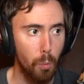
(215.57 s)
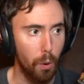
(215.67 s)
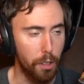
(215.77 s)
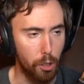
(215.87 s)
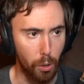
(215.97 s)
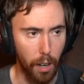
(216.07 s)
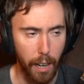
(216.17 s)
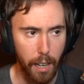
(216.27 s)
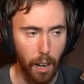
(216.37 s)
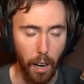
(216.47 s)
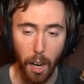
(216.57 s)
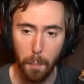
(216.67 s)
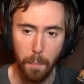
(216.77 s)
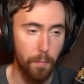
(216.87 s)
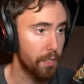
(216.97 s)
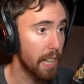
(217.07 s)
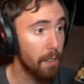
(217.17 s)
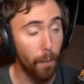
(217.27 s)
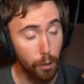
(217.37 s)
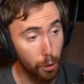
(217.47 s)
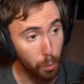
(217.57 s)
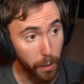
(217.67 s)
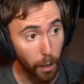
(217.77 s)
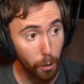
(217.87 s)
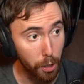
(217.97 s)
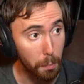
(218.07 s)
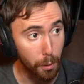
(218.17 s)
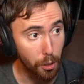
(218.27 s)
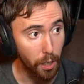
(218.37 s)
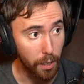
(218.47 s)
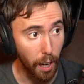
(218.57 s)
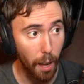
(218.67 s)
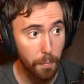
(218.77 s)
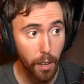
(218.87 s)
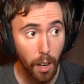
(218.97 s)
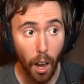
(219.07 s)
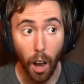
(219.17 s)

Worth a try. Thank you very much for the $20. I appreciate that.